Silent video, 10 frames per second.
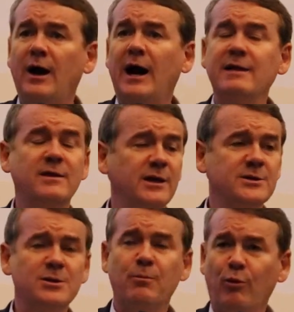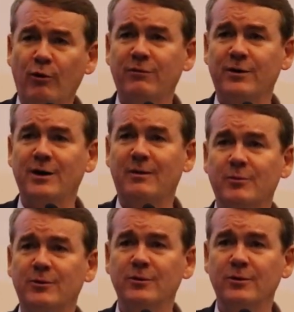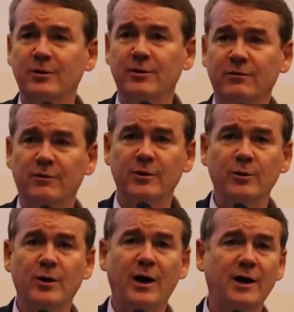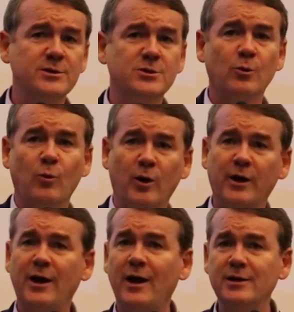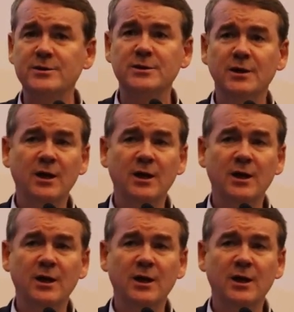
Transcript: I think, is the perfect opportunity for you guys to organize